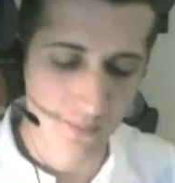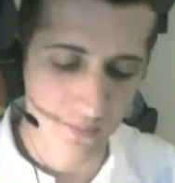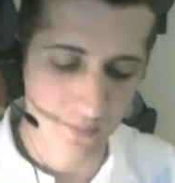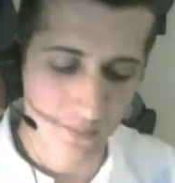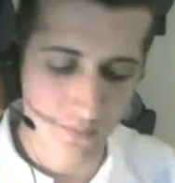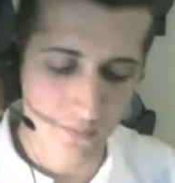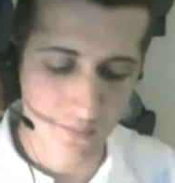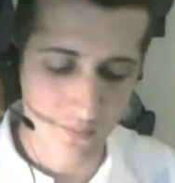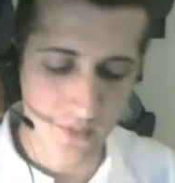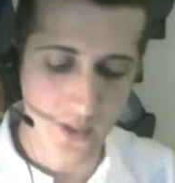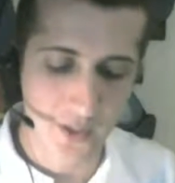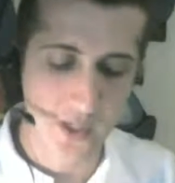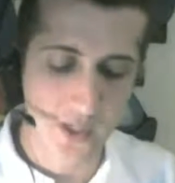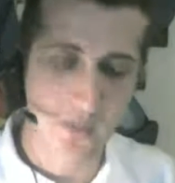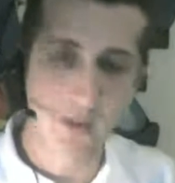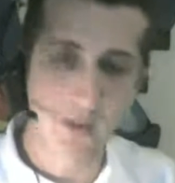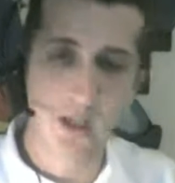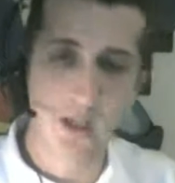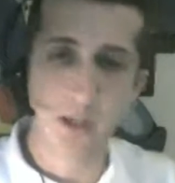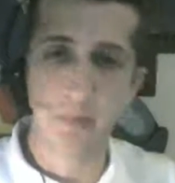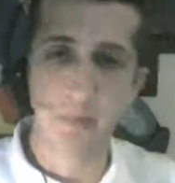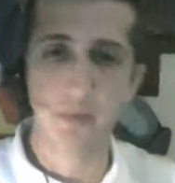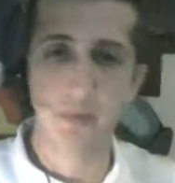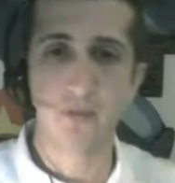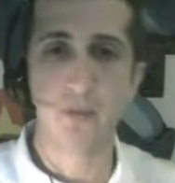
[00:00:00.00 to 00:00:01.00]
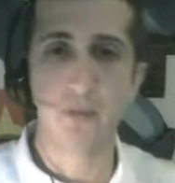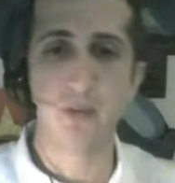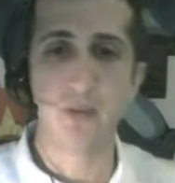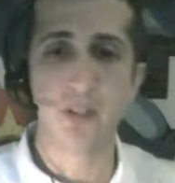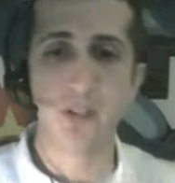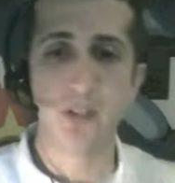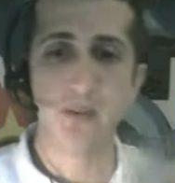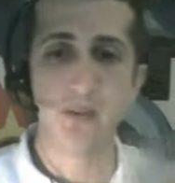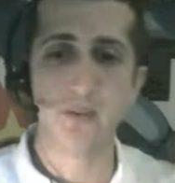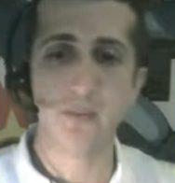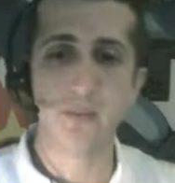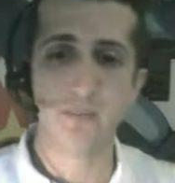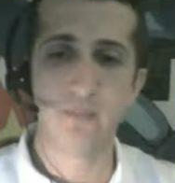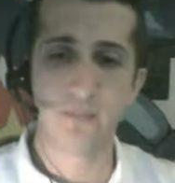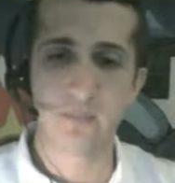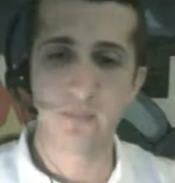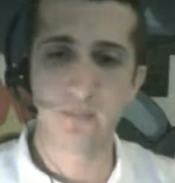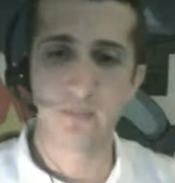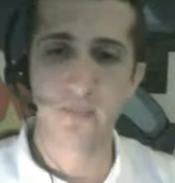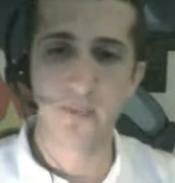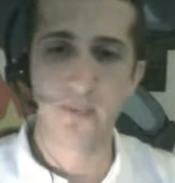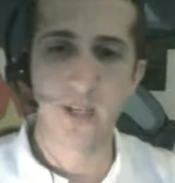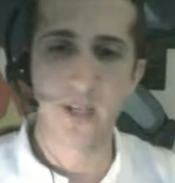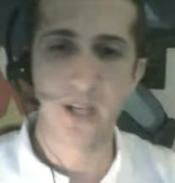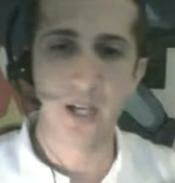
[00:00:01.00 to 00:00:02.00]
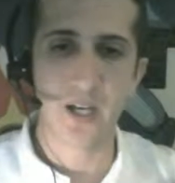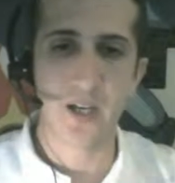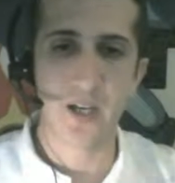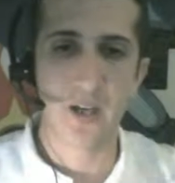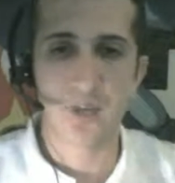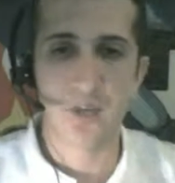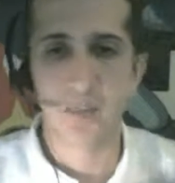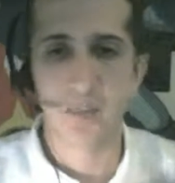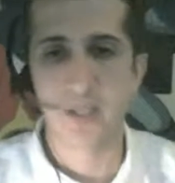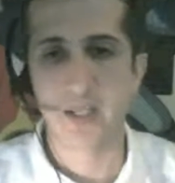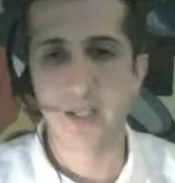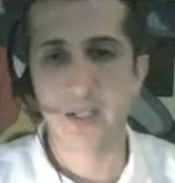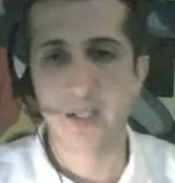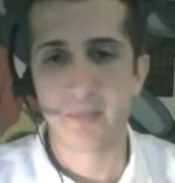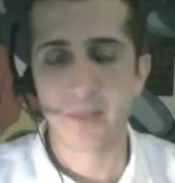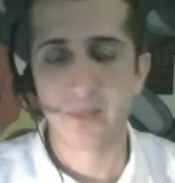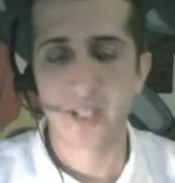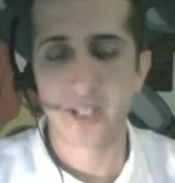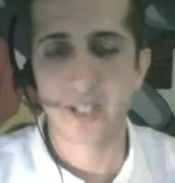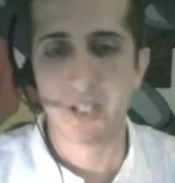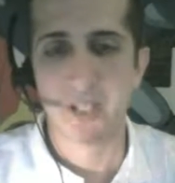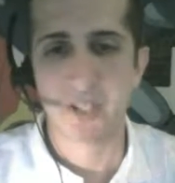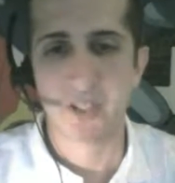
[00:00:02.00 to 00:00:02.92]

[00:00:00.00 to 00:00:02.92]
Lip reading: first of all, before you say, oh, PlayStation